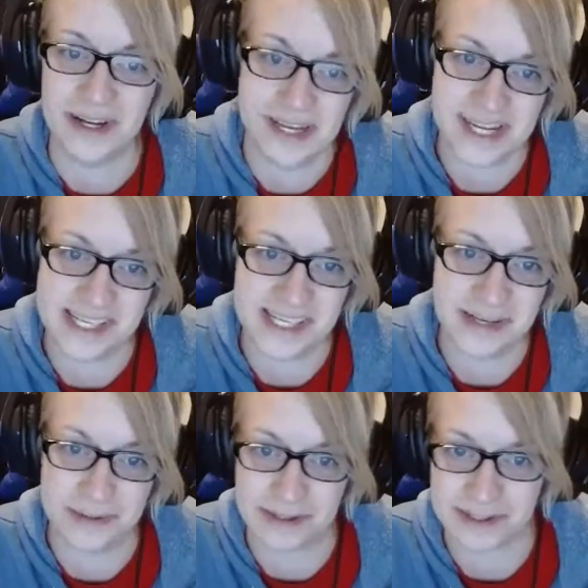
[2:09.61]

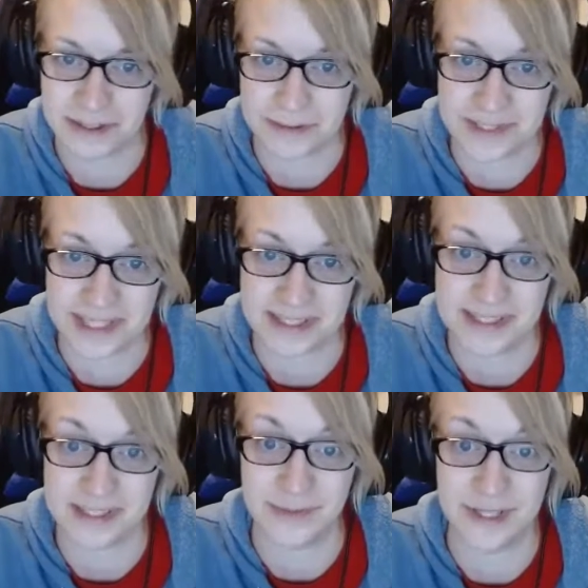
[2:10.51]
uneasy about
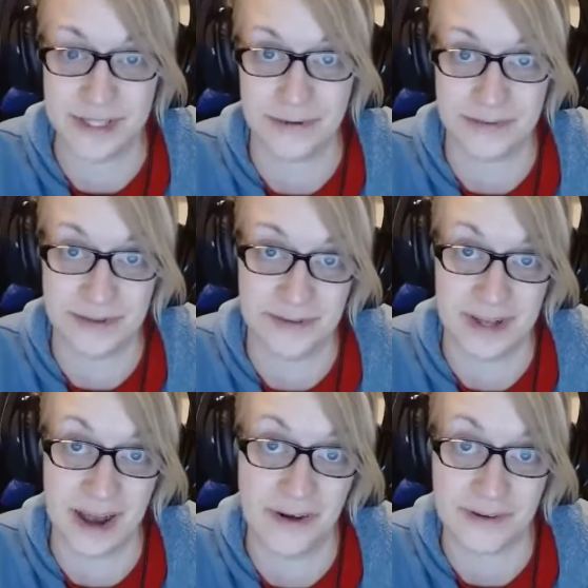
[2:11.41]
circumstances we don't know
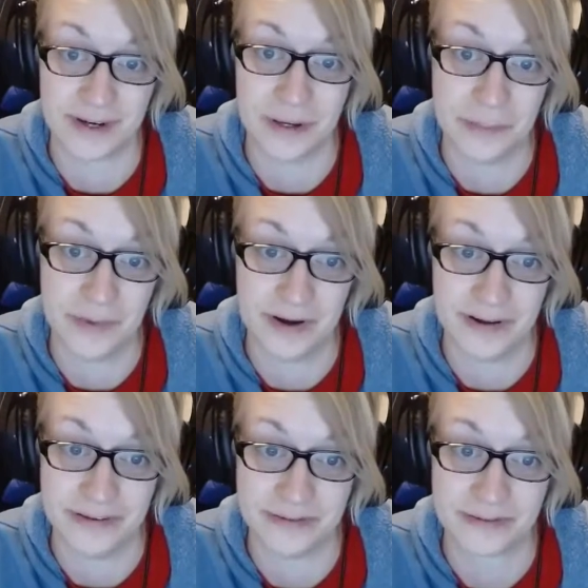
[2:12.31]
the outcome
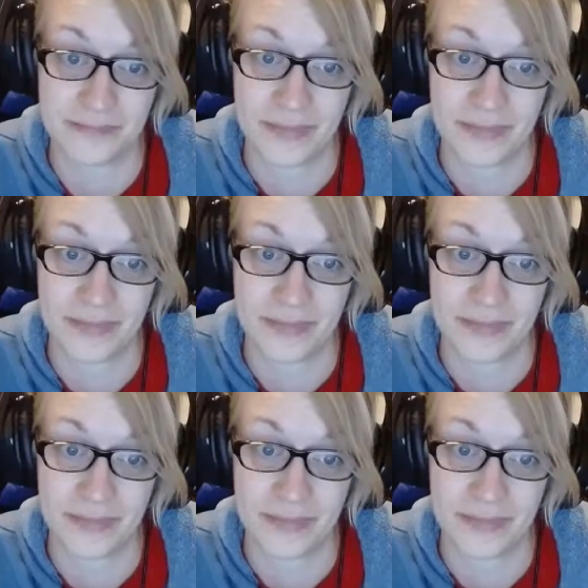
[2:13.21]
of.